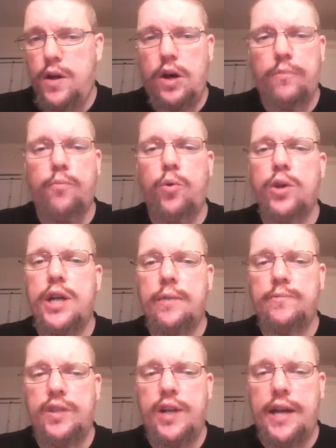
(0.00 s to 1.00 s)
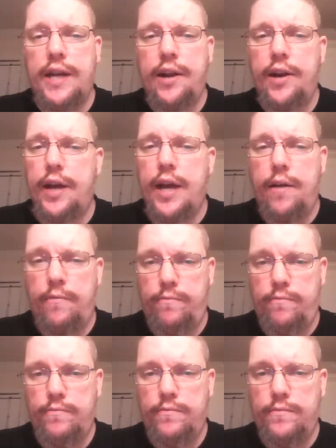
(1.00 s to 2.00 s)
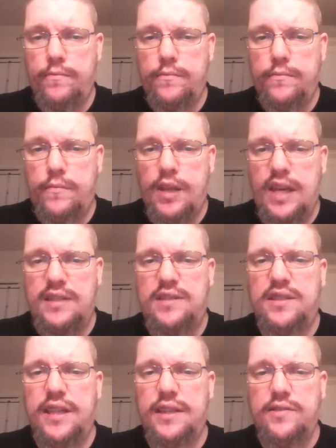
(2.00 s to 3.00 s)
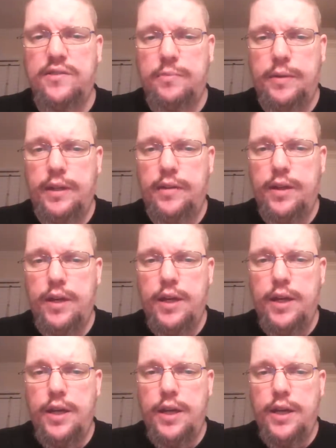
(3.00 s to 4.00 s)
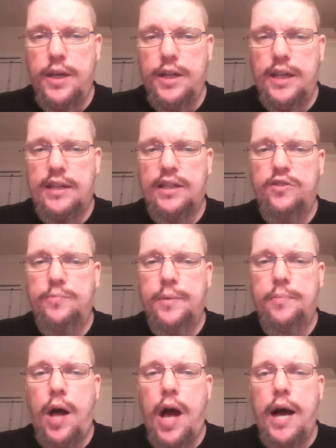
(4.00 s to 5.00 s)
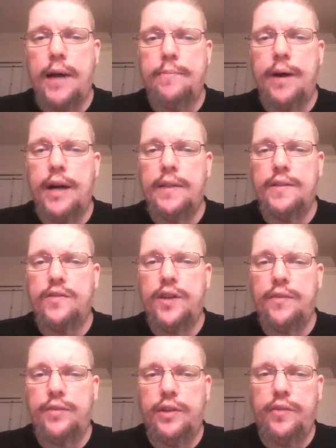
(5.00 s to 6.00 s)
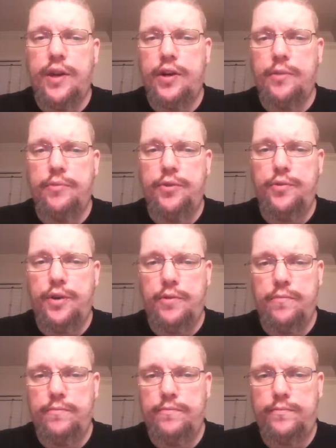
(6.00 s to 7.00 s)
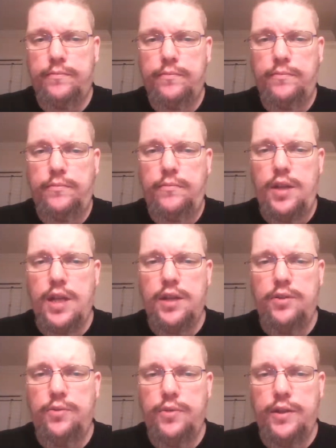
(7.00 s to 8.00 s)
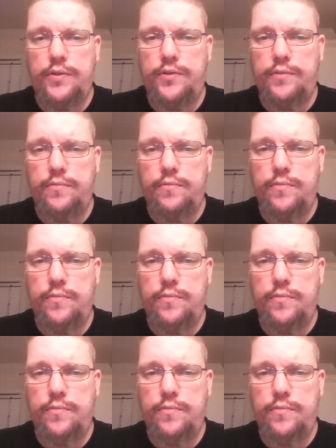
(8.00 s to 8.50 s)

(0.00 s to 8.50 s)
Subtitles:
on more times than I care to count. It sickens me that these people hide behind the safety of their computer and do this.